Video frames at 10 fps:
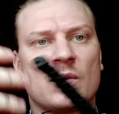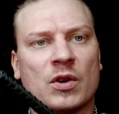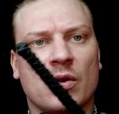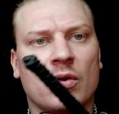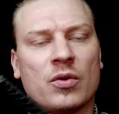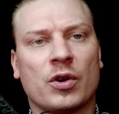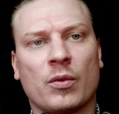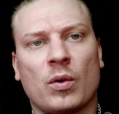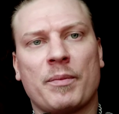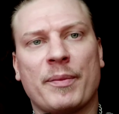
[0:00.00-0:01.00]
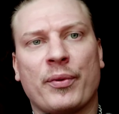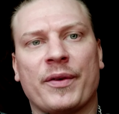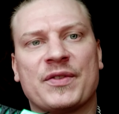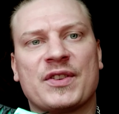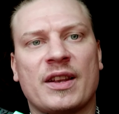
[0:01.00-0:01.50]
look at what people
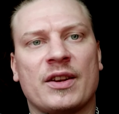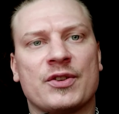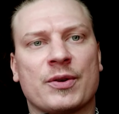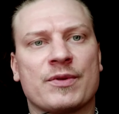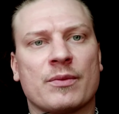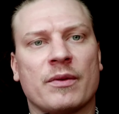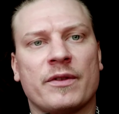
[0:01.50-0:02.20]
have said in terms of